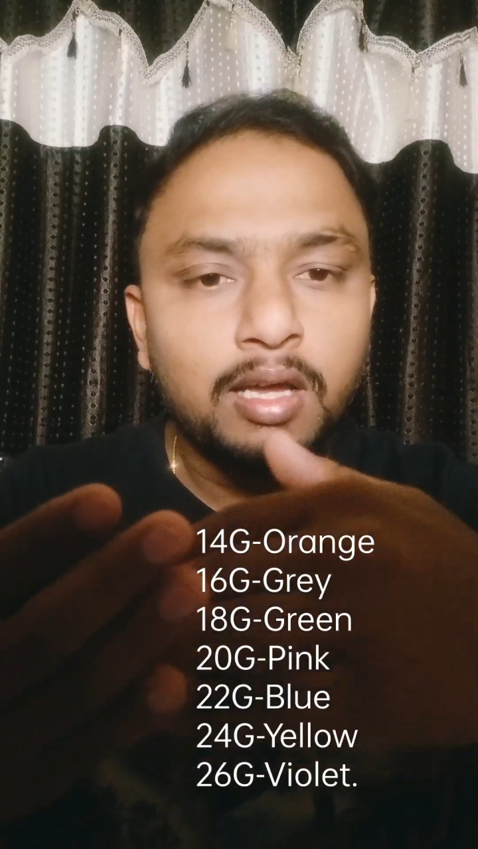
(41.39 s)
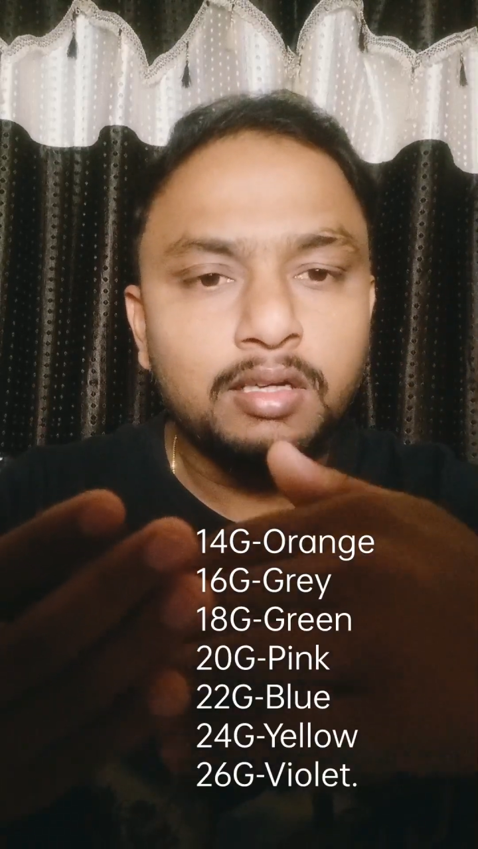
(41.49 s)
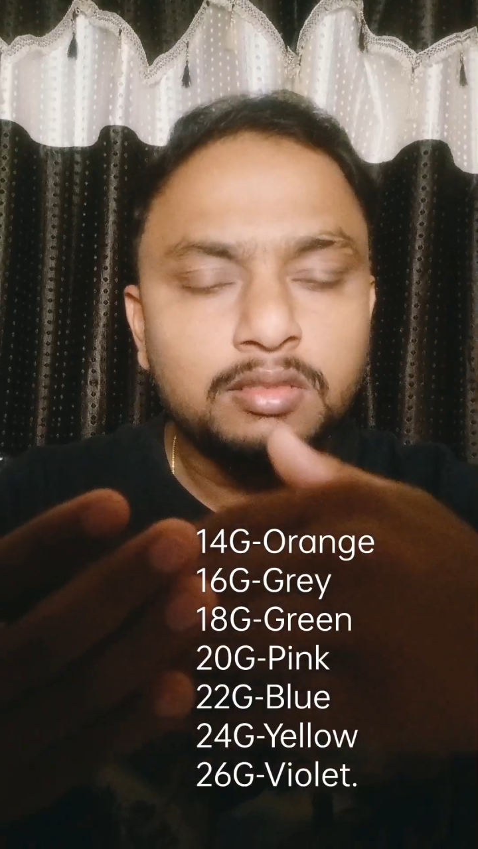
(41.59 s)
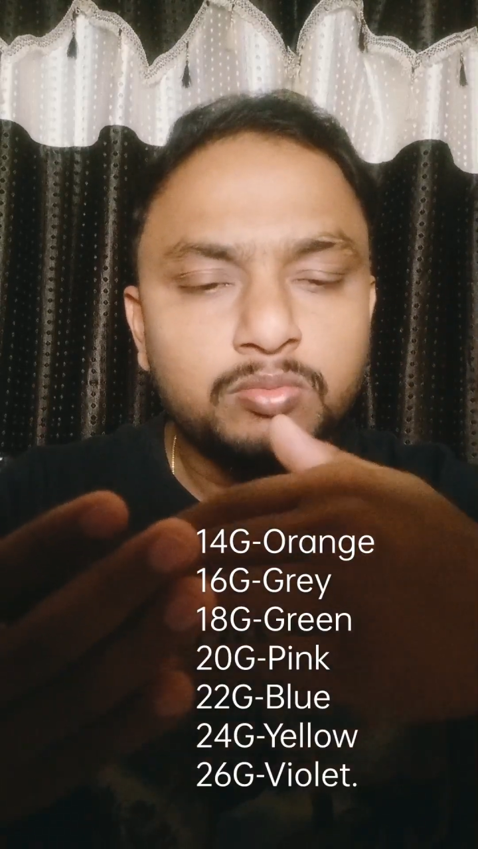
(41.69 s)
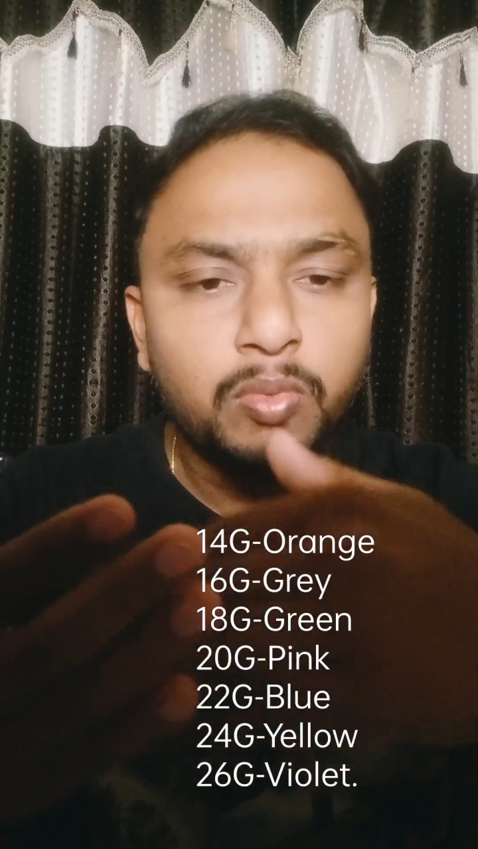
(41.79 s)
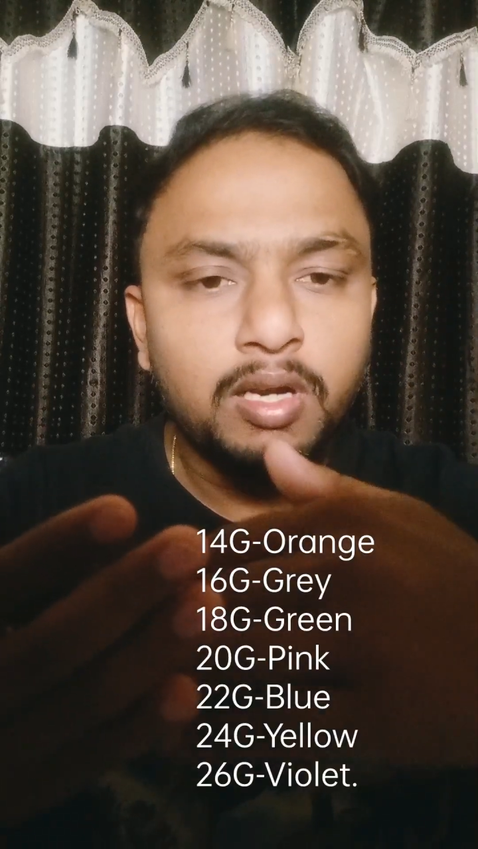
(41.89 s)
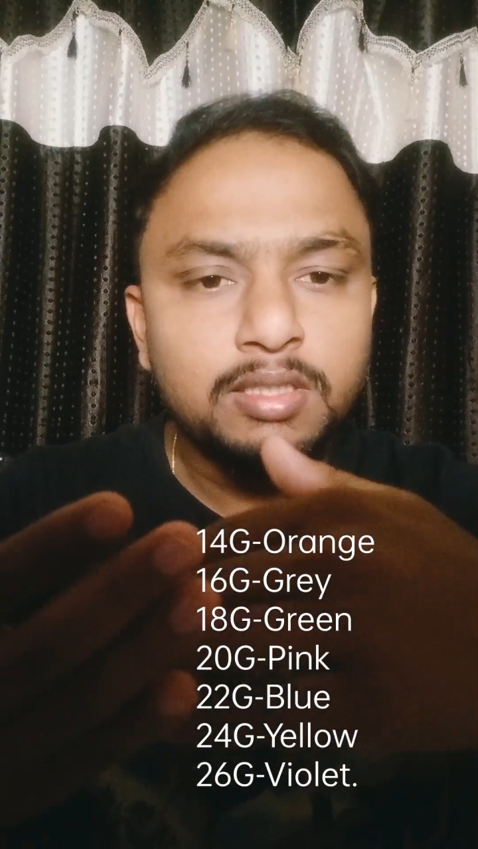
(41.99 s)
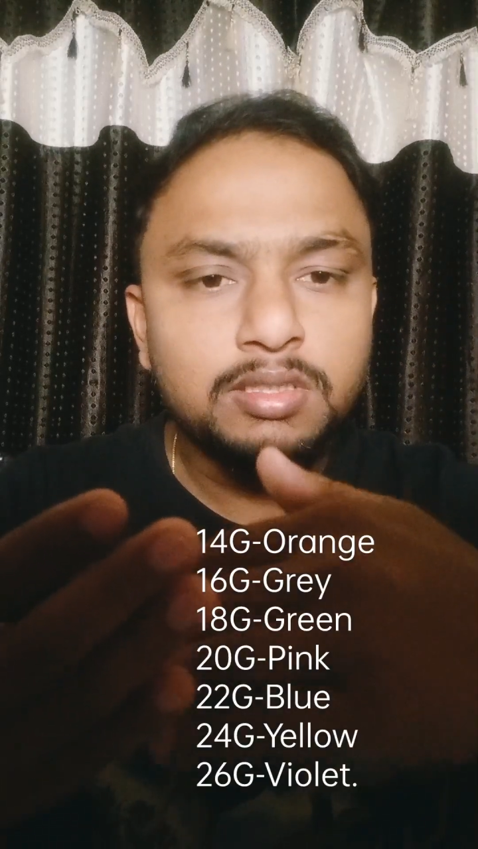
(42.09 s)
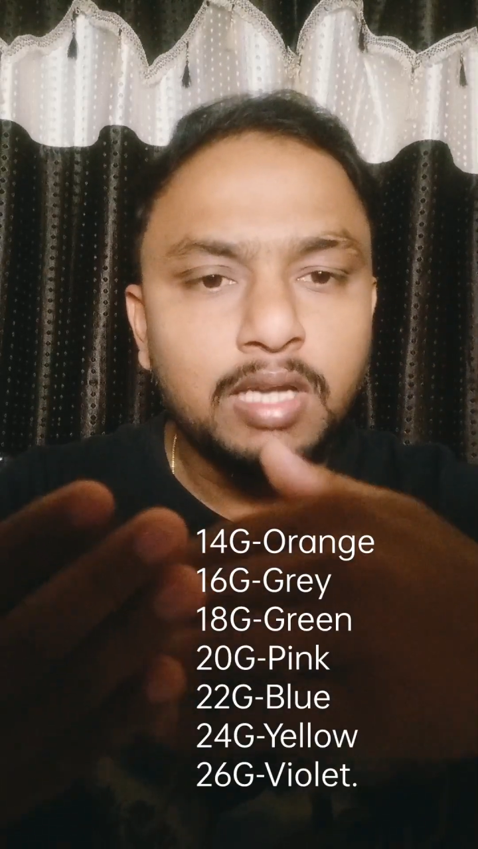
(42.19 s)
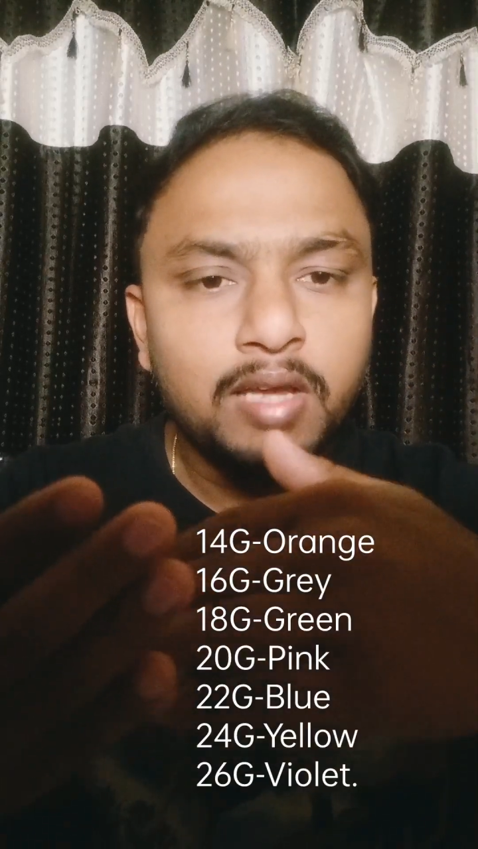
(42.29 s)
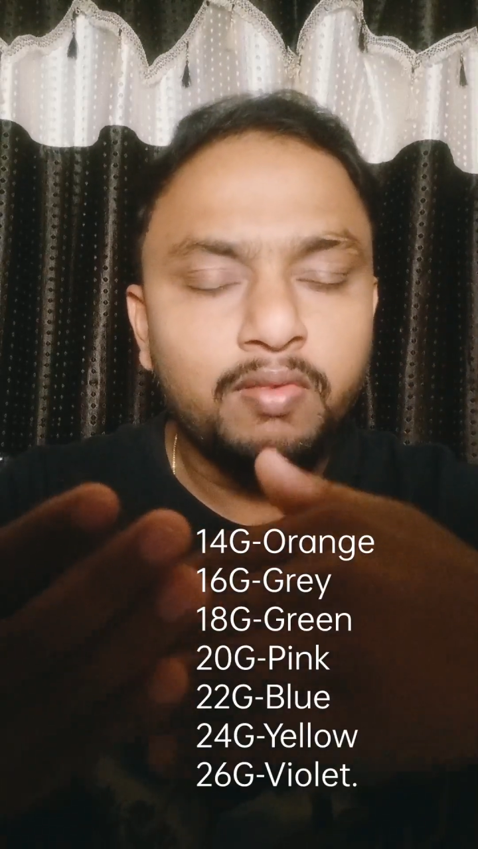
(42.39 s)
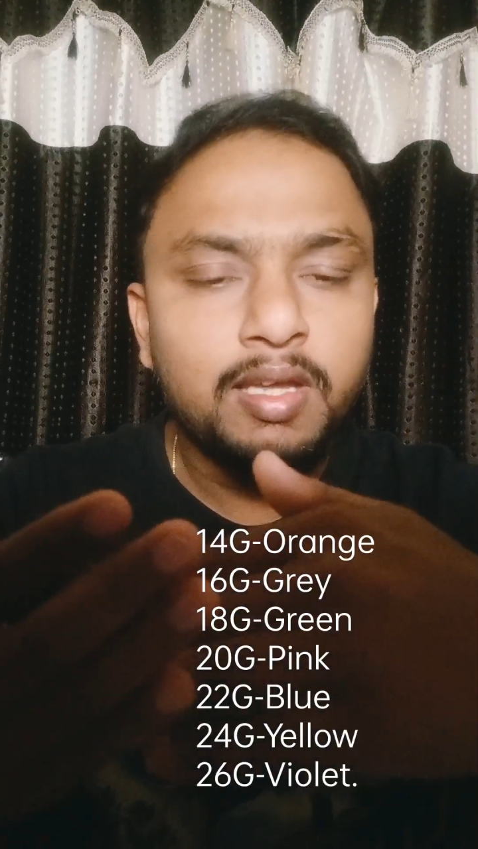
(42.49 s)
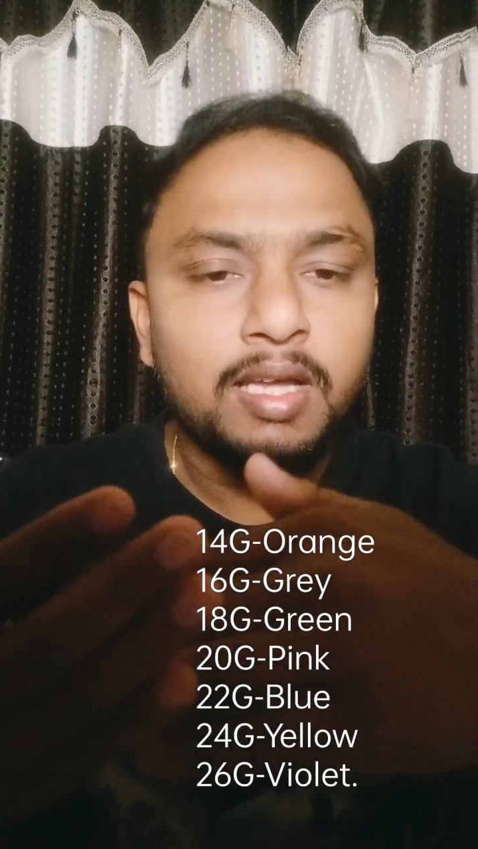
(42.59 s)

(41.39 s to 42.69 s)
or smallest IV